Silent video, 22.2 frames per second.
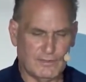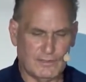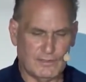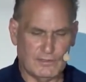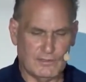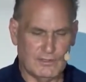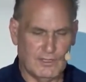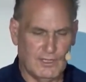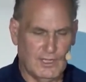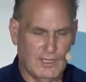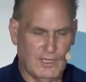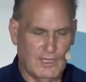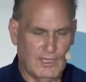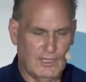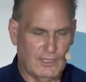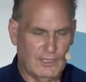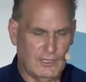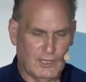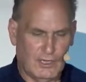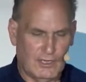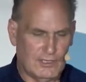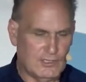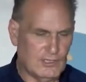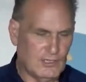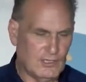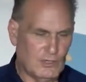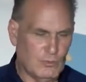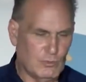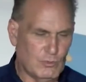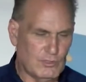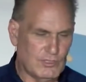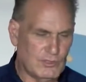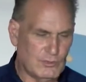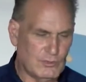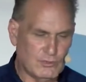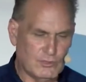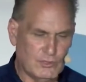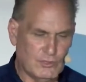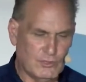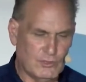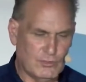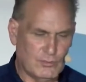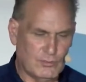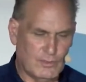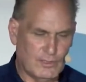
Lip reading: I don't know what he will do,